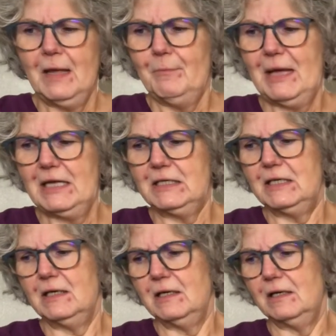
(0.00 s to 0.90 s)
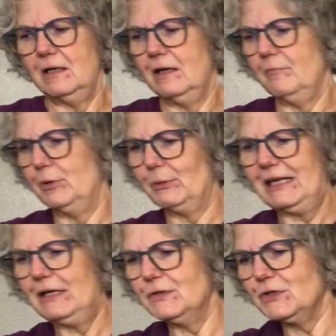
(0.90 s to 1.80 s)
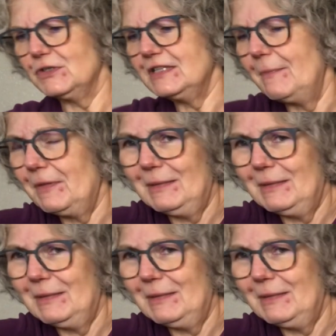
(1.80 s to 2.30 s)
But burritos or something.